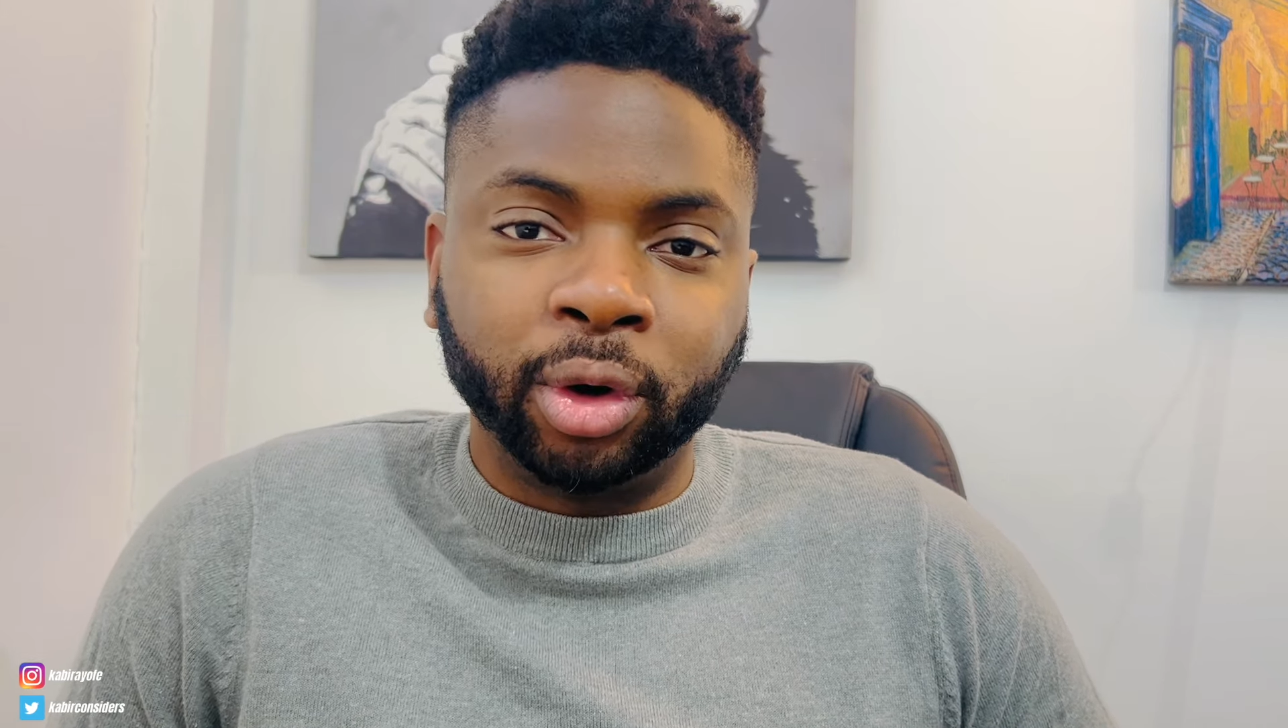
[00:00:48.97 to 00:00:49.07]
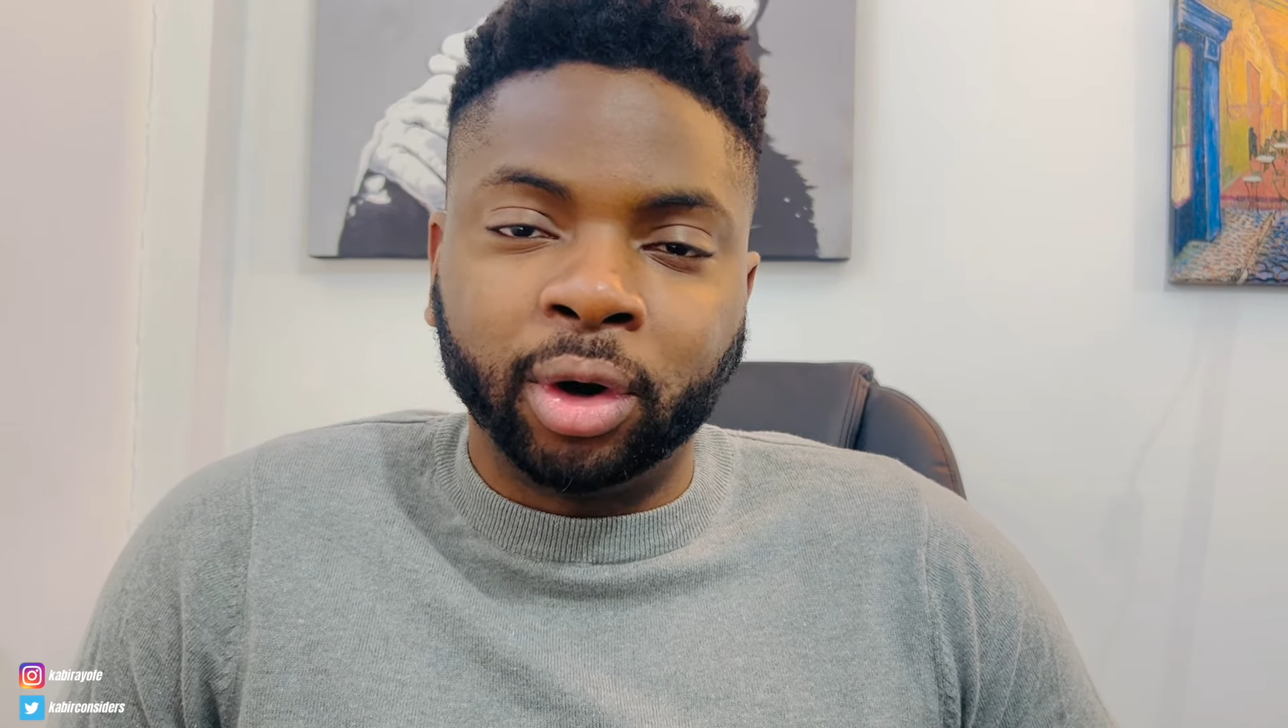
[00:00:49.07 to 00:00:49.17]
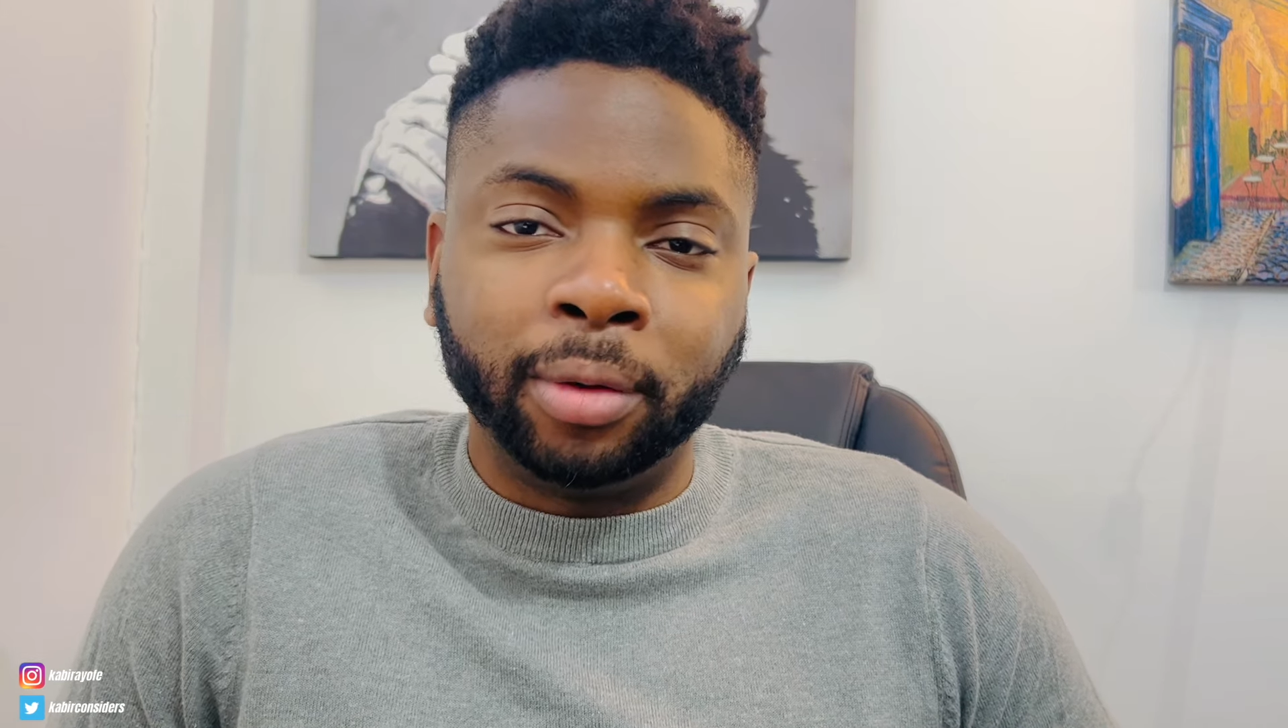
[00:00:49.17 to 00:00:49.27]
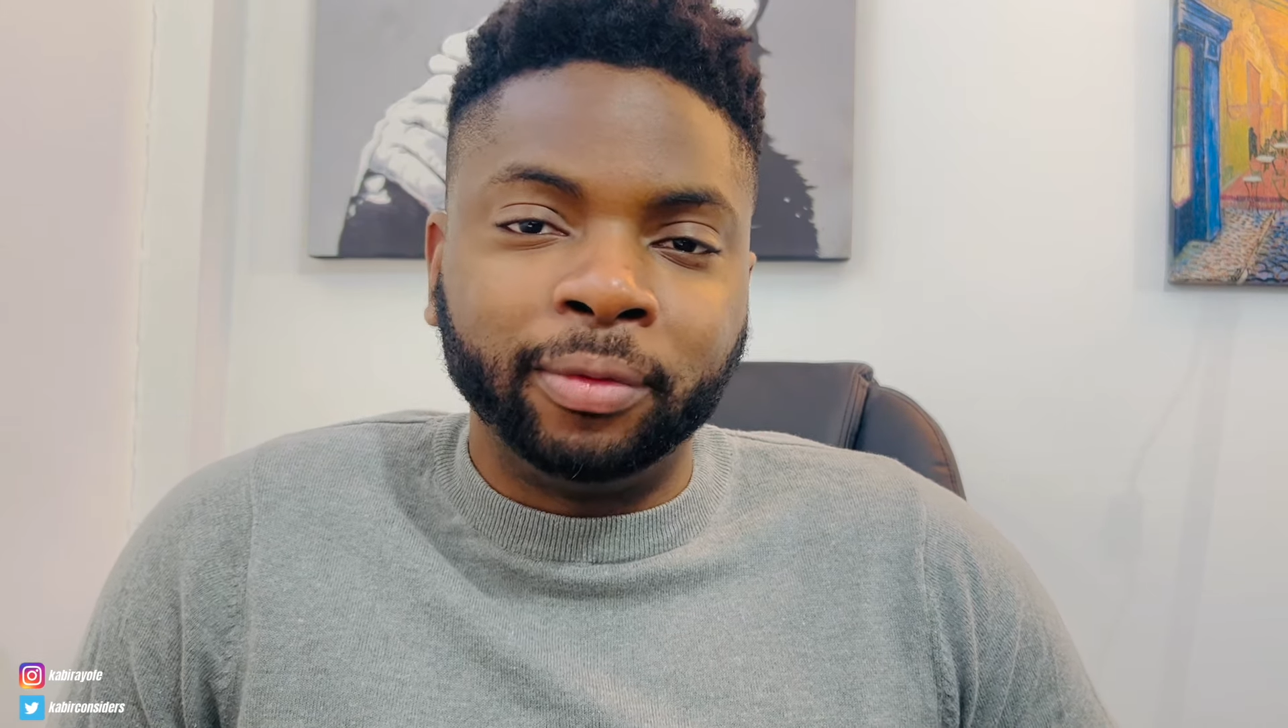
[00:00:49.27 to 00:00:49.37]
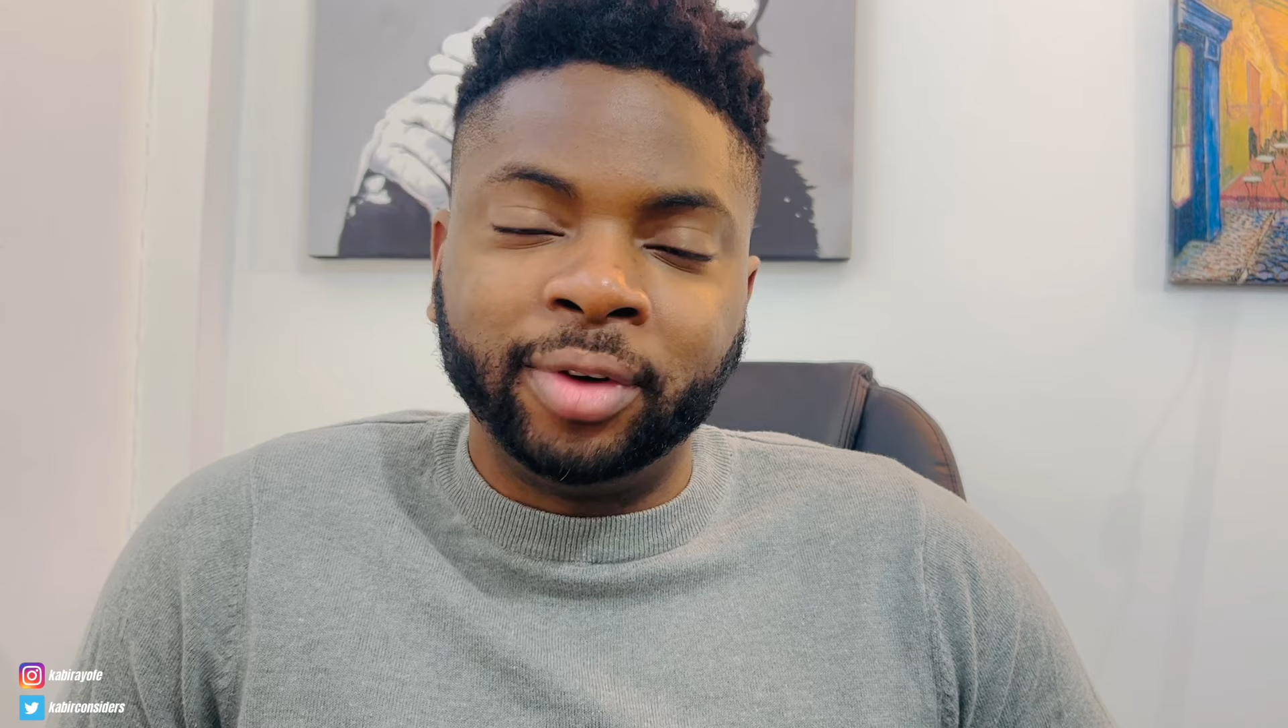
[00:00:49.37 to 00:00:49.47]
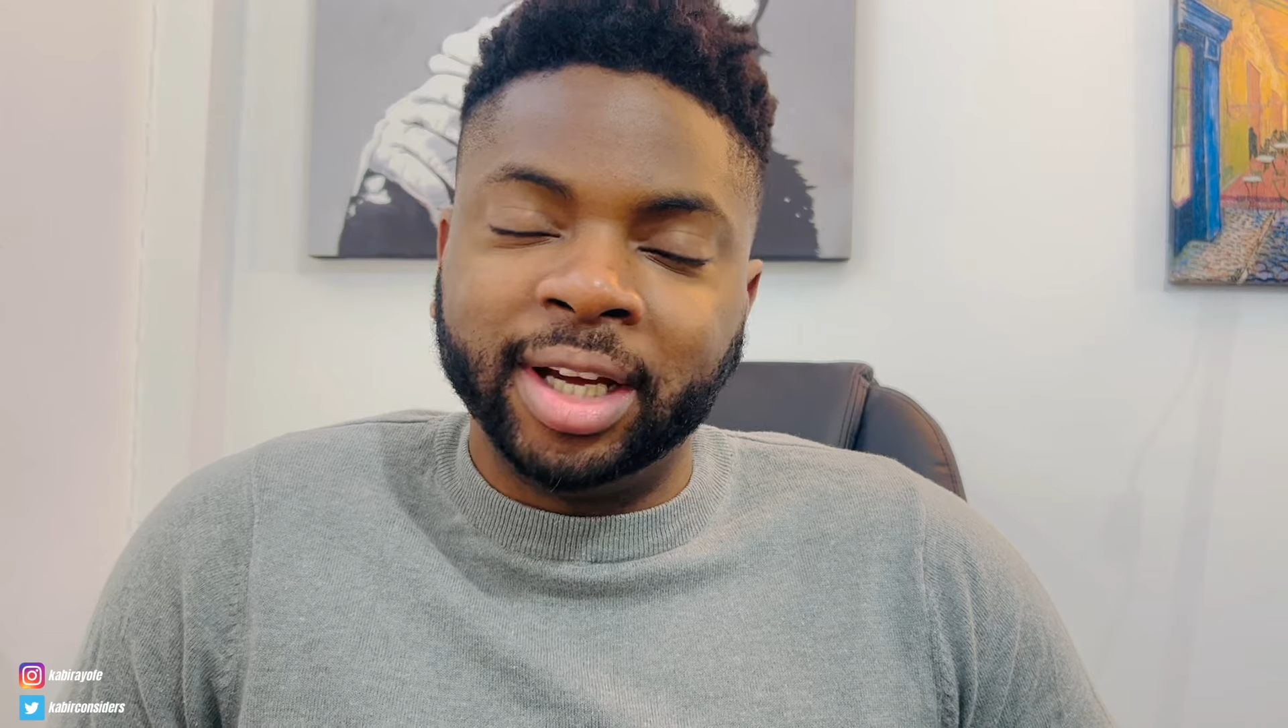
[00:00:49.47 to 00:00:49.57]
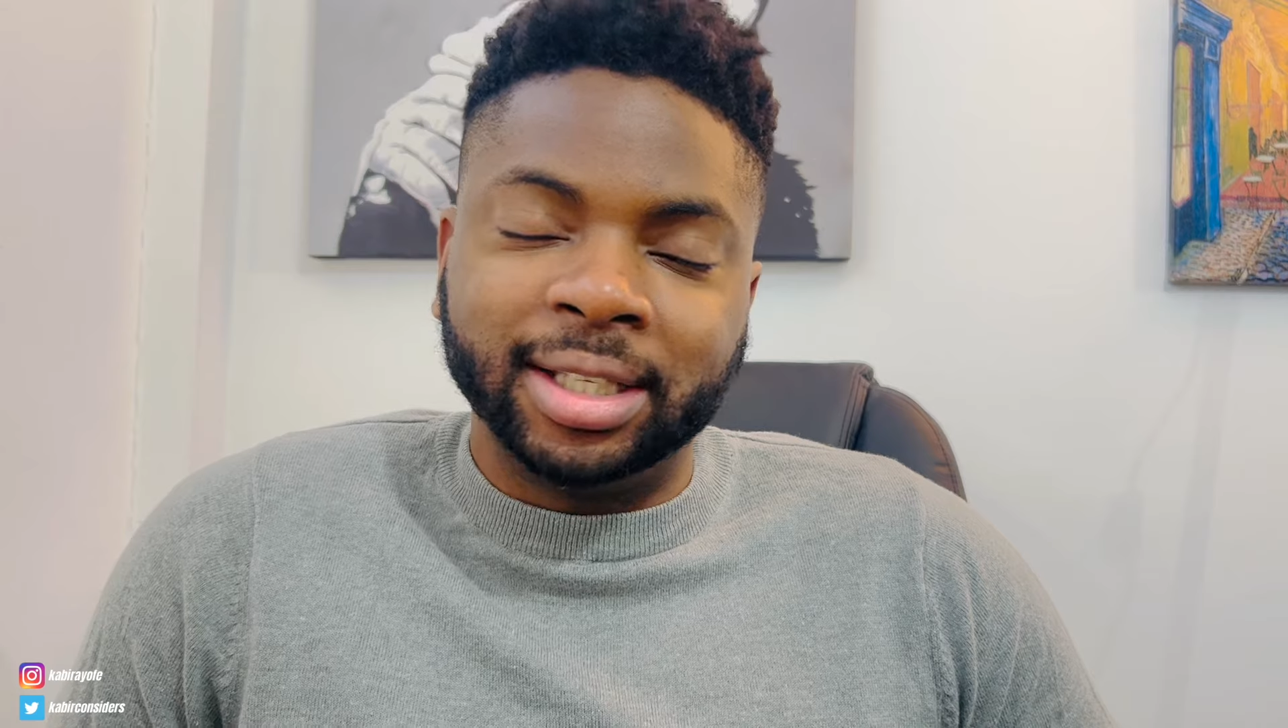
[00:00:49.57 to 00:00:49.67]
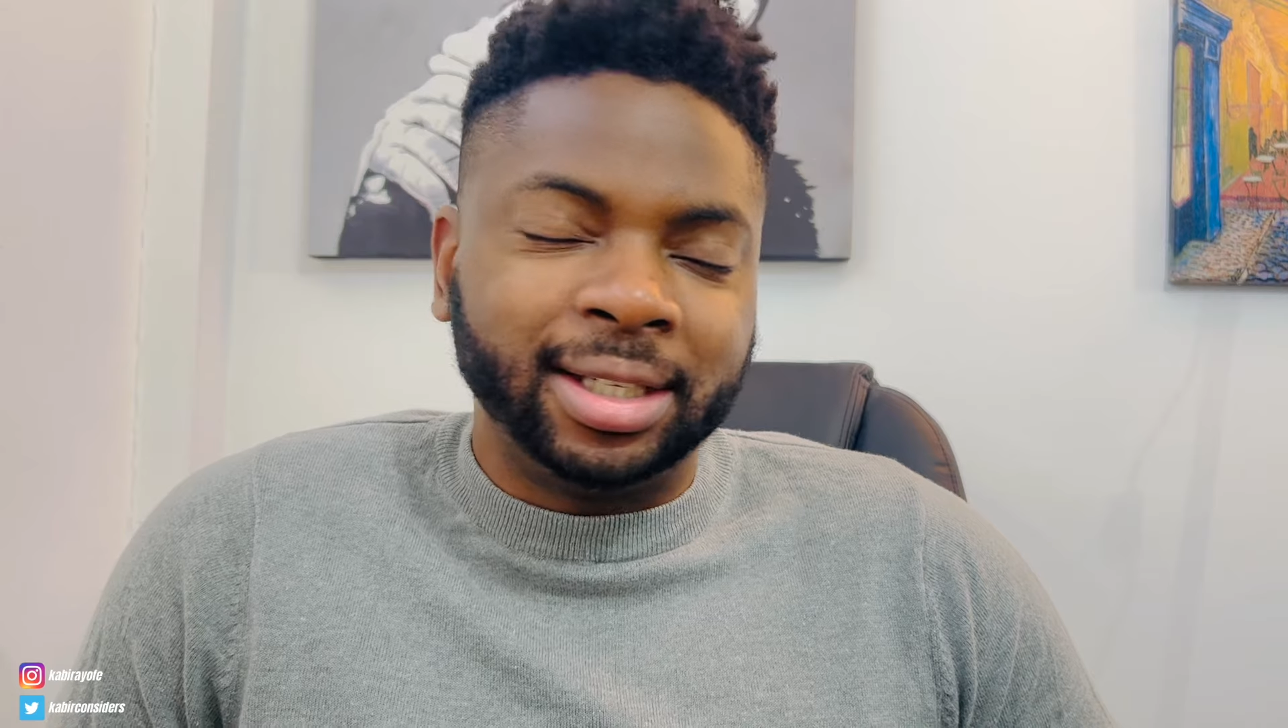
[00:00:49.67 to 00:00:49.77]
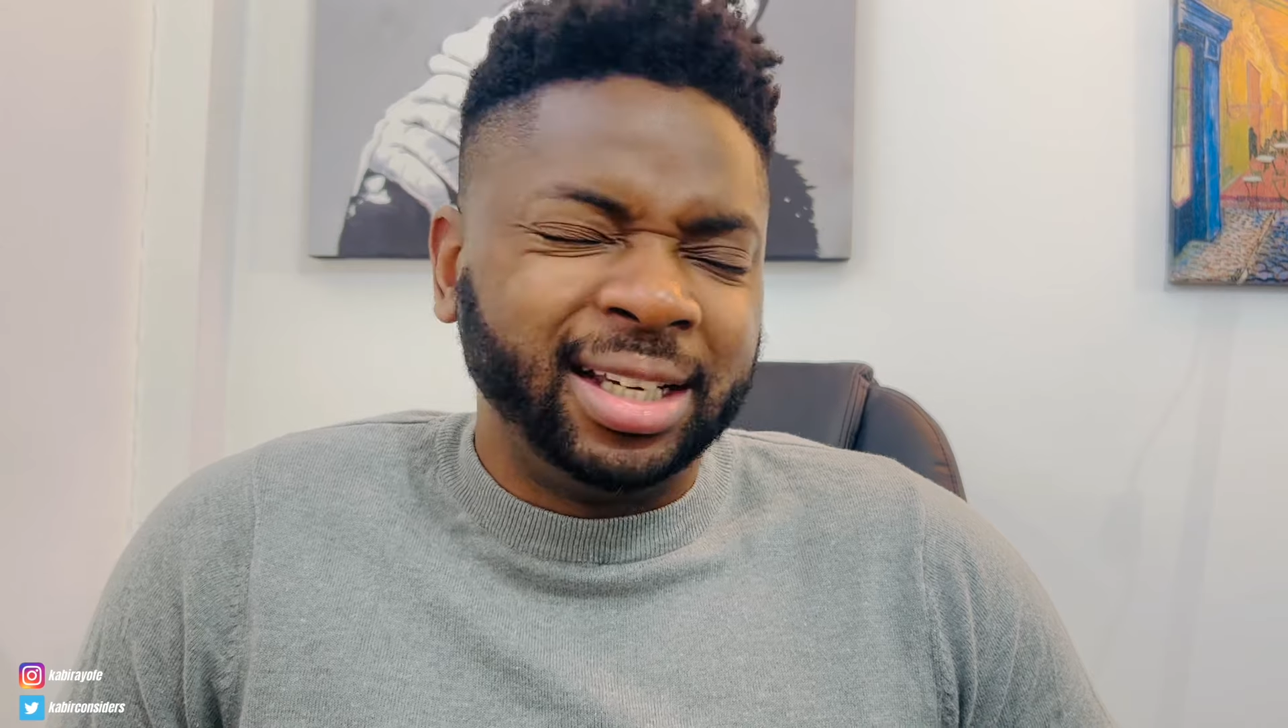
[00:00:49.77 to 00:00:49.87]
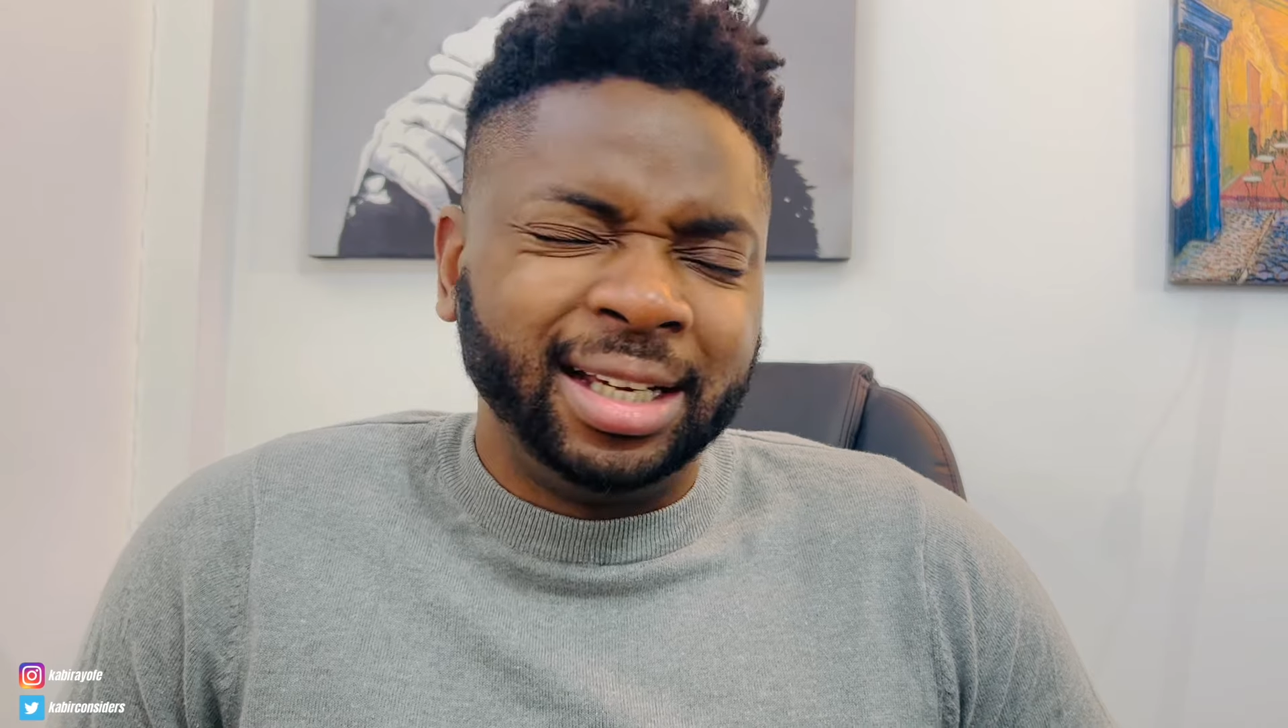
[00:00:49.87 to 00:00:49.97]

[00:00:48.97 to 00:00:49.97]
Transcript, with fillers: conflict,